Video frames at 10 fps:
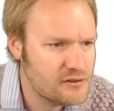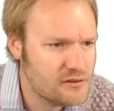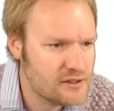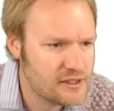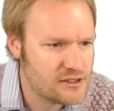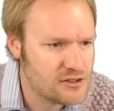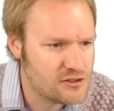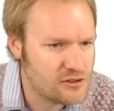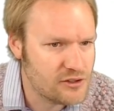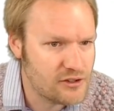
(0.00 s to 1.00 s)
let's
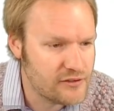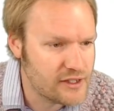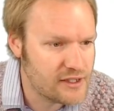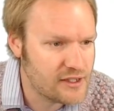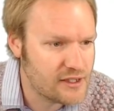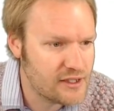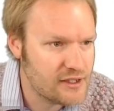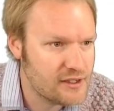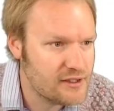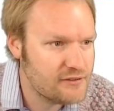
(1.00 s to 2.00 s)
do it over
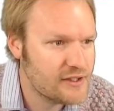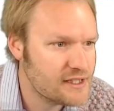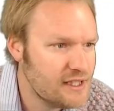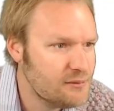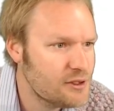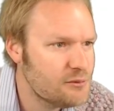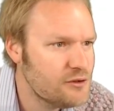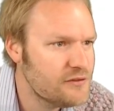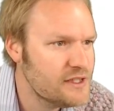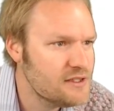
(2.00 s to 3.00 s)
here. In fact, I'm going to
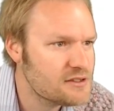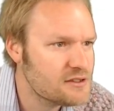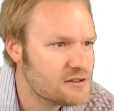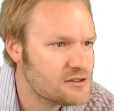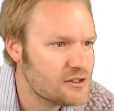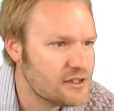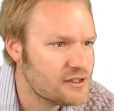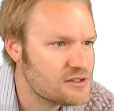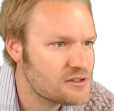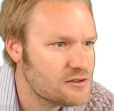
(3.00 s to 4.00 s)
move these so
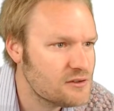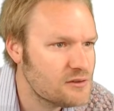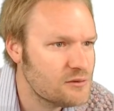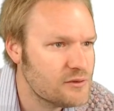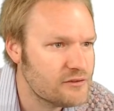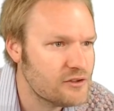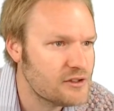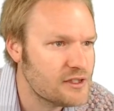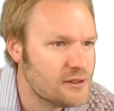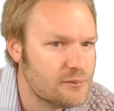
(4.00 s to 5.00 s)
that we've
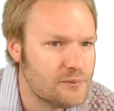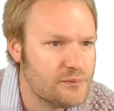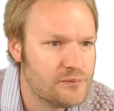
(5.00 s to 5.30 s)
got them.